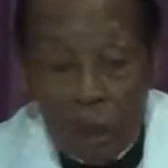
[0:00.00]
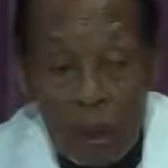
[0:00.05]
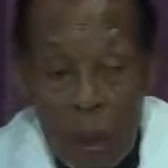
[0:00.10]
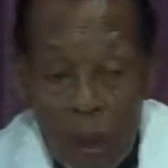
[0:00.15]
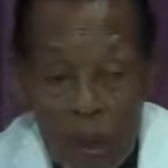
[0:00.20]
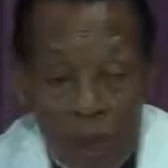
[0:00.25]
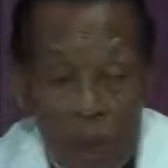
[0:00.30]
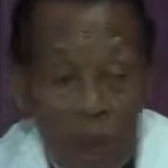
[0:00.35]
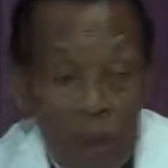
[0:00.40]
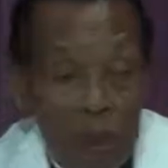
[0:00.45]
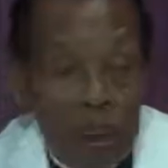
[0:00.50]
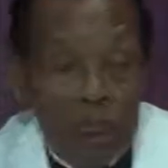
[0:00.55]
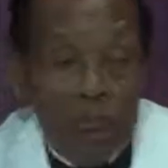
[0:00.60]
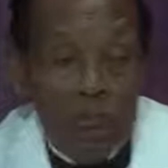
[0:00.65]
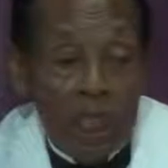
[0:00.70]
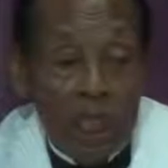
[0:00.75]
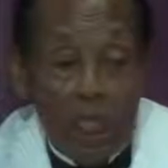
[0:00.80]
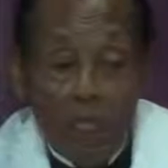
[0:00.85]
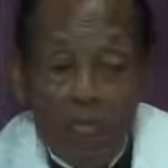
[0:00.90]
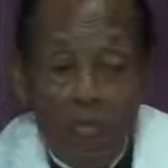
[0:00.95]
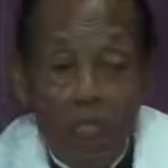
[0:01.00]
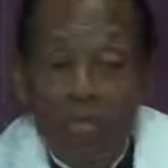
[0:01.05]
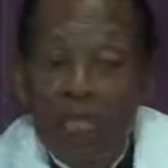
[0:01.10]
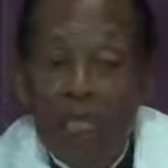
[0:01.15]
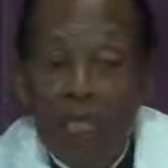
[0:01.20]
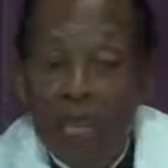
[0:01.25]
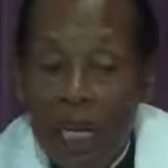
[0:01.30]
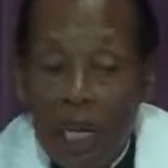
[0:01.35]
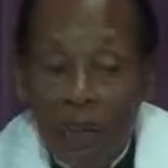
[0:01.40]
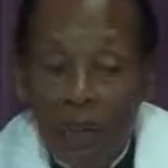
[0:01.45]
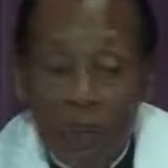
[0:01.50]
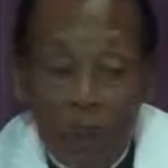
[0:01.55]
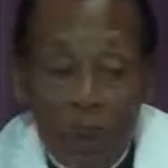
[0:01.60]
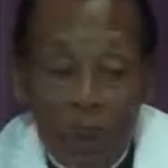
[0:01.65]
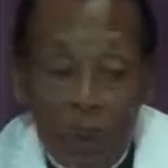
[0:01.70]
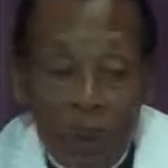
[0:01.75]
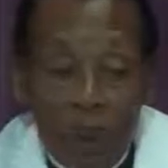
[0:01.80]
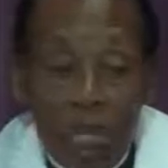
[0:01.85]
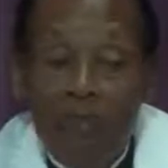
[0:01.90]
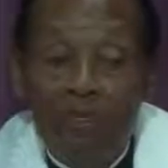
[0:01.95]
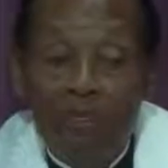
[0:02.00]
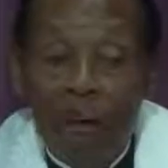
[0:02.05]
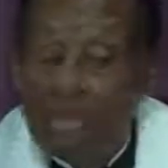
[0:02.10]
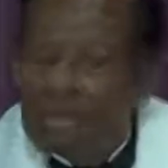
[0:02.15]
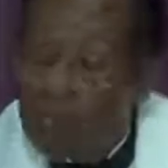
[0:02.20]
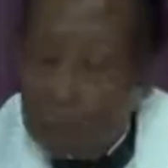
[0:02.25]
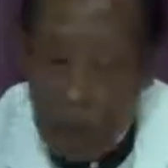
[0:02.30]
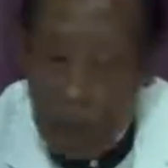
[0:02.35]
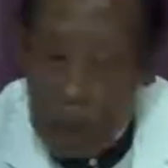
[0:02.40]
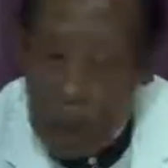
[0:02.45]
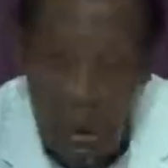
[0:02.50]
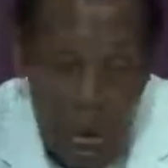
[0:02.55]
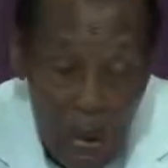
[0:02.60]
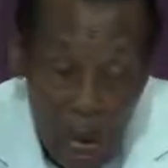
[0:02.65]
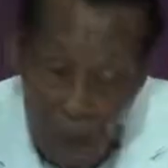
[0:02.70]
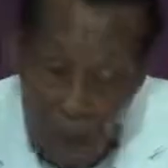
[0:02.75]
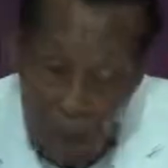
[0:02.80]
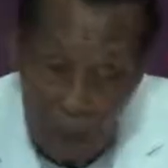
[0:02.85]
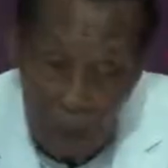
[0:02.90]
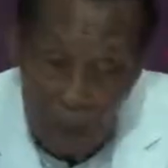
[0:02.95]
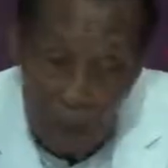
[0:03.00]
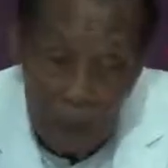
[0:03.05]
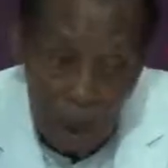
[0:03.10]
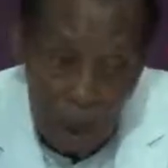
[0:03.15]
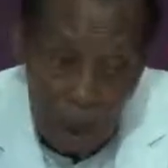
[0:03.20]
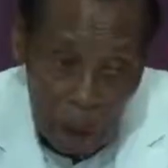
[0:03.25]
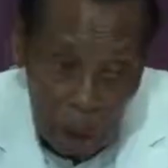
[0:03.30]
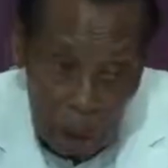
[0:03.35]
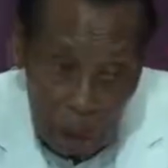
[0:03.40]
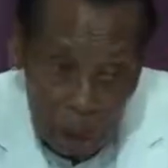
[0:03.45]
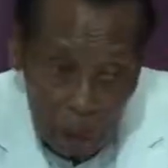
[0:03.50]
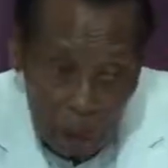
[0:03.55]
Now, Jesus didn't die for you to have a husband. Ah, you will.